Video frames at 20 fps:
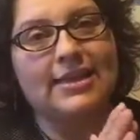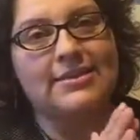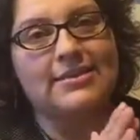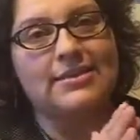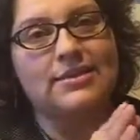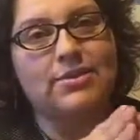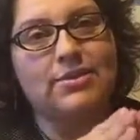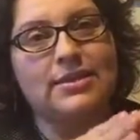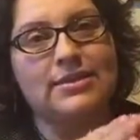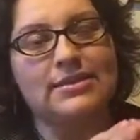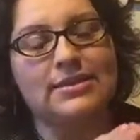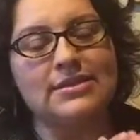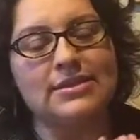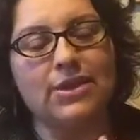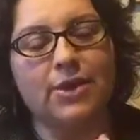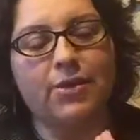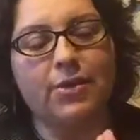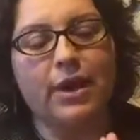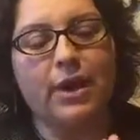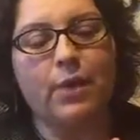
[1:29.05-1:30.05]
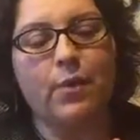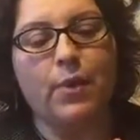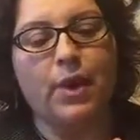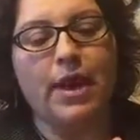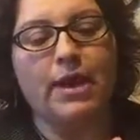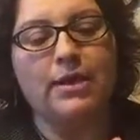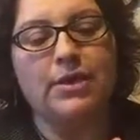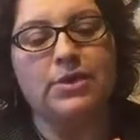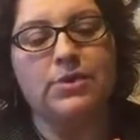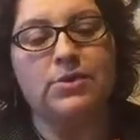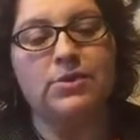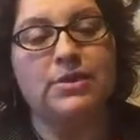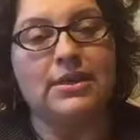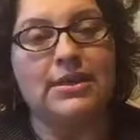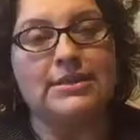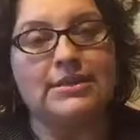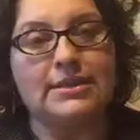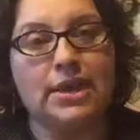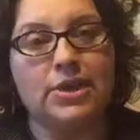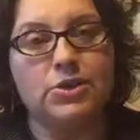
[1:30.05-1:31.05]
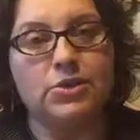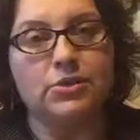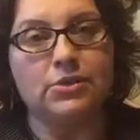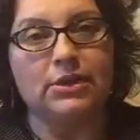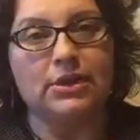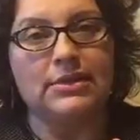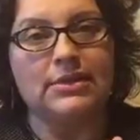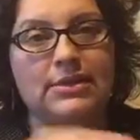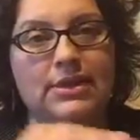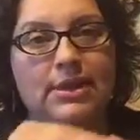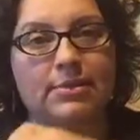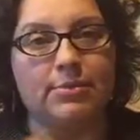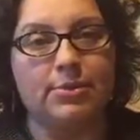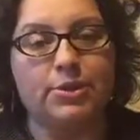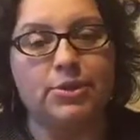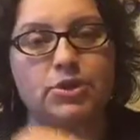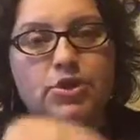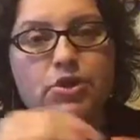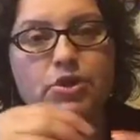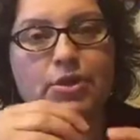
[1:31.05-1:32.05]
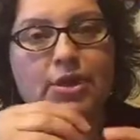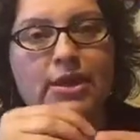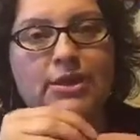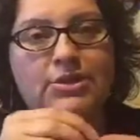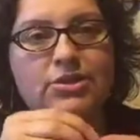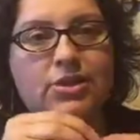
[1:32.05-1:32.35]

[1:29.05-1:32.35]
So this is a great way to do things naturally to get moisturized.